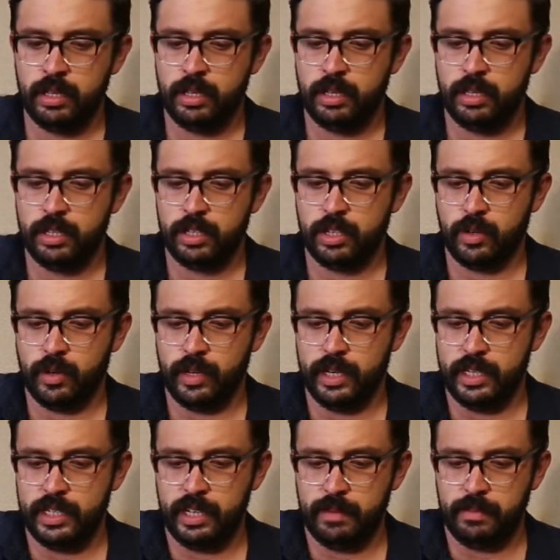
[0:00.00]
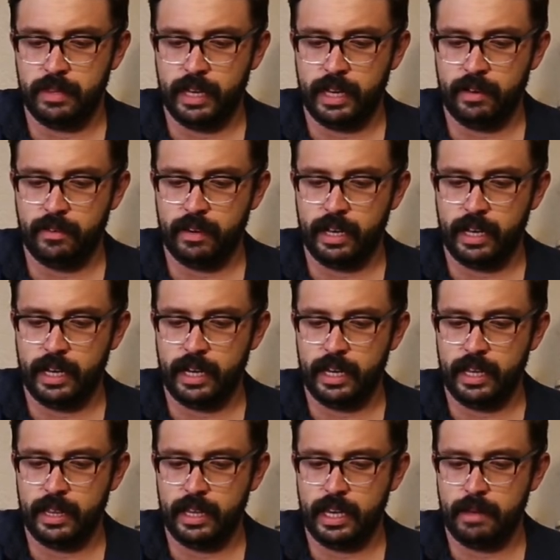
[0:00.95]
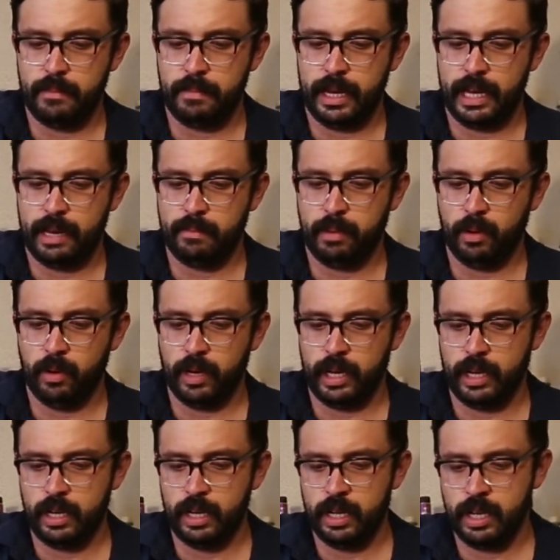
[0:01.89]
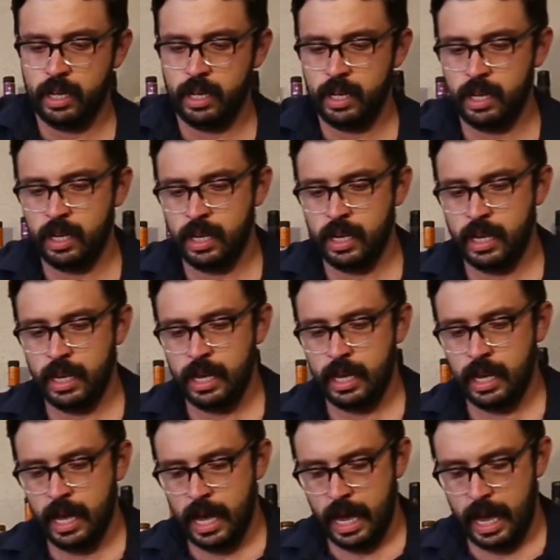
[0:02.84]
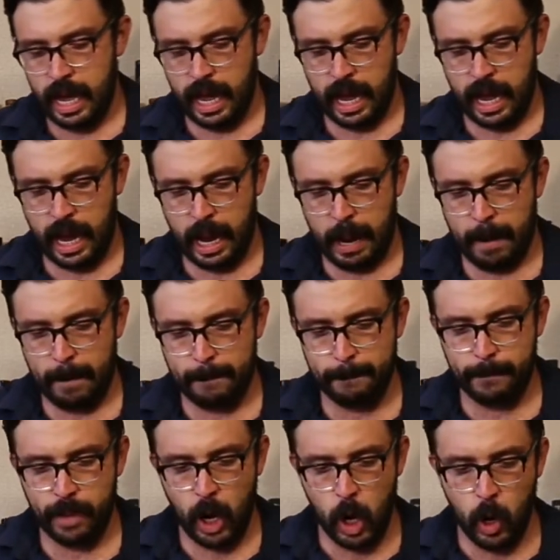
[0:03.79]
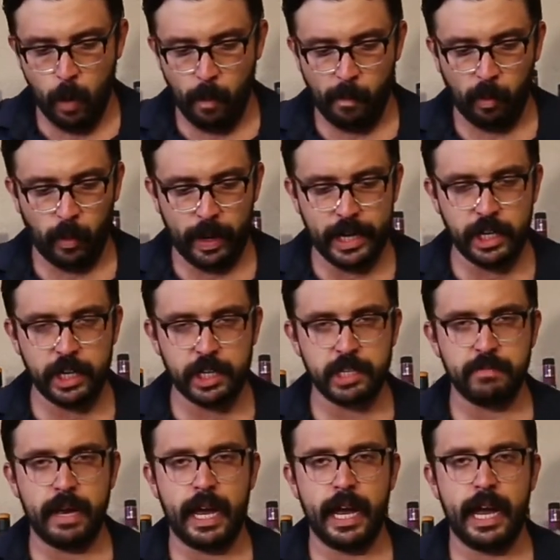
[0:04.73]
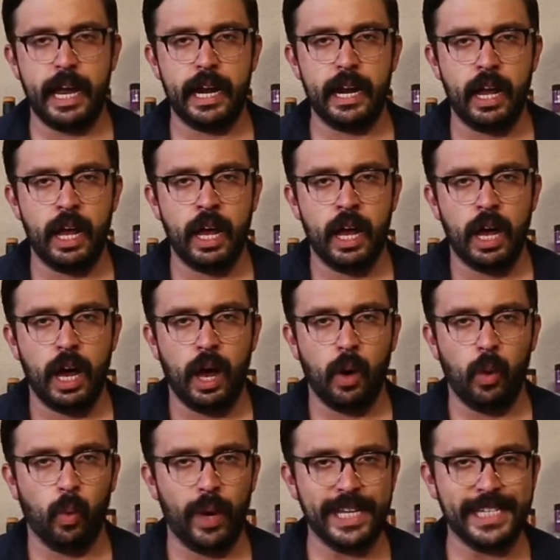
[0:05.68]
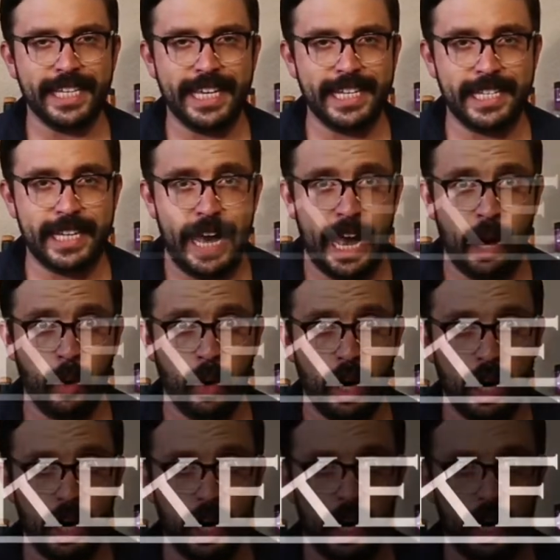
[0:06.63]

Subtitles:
Let's go ahead and dip that right in that bad boy. And boom, we just made a whiskey sour.